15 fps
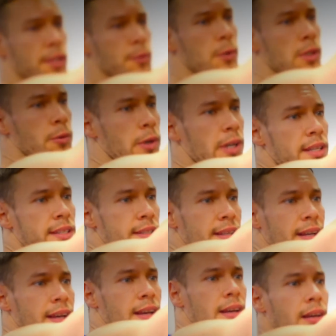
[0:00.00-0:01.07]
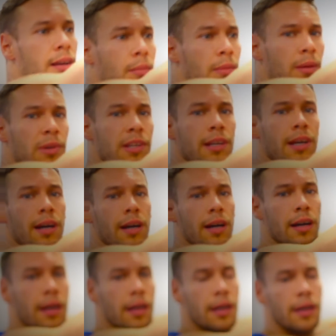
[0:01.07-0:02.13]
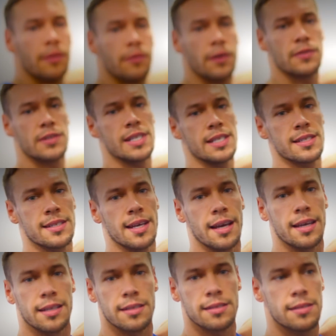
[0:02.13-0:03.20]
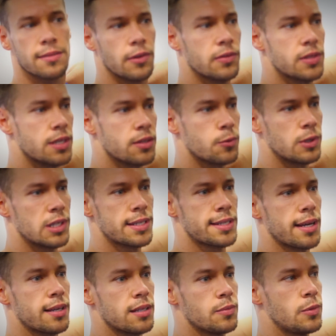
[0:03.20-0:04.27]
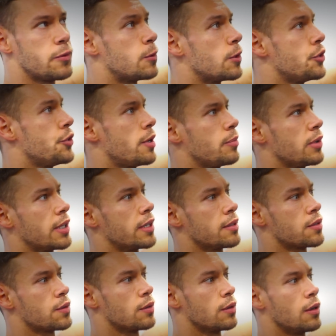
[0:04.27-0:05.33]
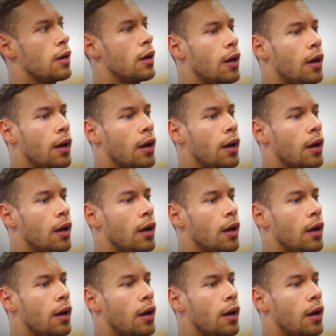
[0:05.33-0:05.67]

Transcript: you want to rest maybe 15 seconds, 15, 20 seconds before jumping into